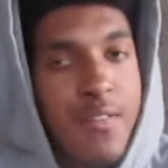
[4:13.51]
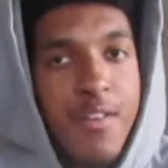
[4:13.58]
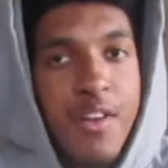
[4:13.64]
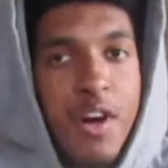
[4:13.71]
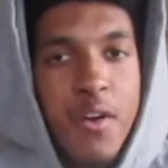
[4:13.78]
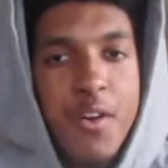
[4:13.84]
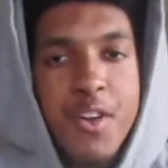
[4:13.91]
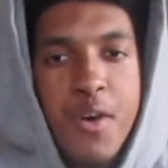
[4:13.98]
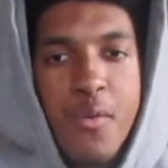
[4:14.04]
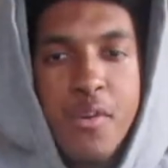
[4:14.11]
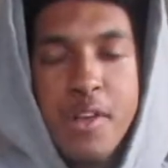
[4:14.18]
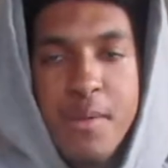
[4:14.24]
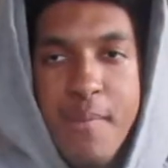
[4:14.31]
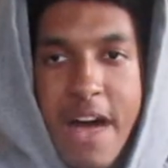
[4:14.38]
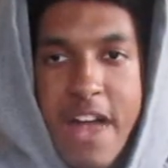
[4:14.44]
You know, it don't
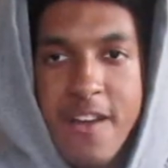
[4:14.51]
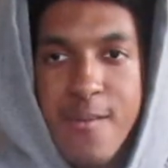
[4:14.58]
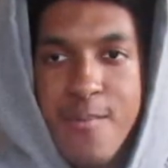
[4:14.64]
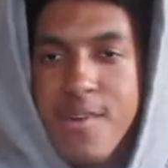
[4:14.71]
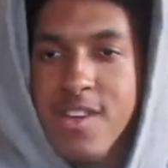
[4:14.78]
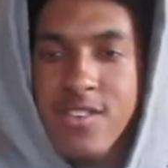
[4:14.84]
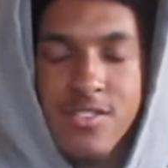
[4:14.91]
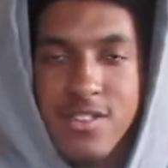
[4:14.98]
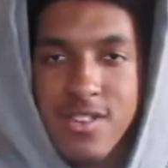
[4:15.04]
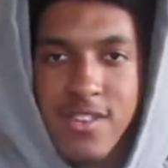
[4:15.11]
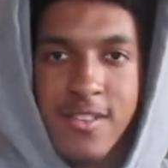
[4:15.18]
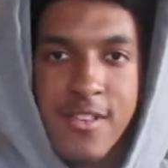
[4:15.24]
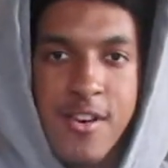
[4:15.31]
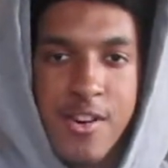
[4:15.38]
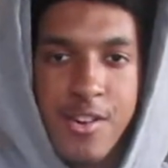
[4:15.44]
really matter to me just
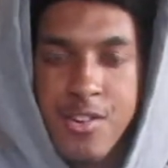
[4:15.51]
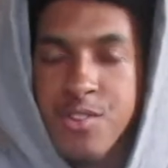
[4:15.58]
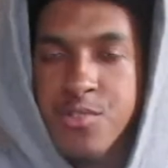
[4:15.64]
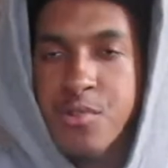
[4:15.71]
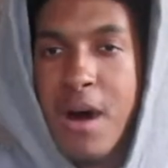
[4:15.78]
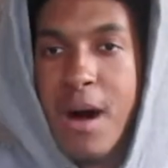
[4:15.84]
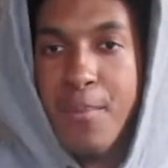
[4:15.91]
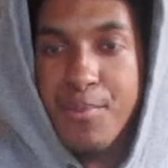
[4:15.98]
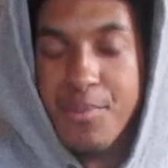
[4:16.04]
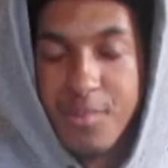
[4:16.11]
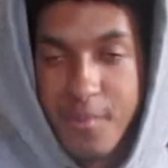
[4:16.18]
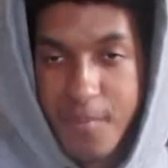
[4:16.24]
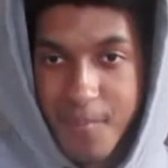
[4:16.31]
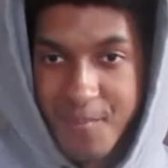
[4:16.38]
as long as it drops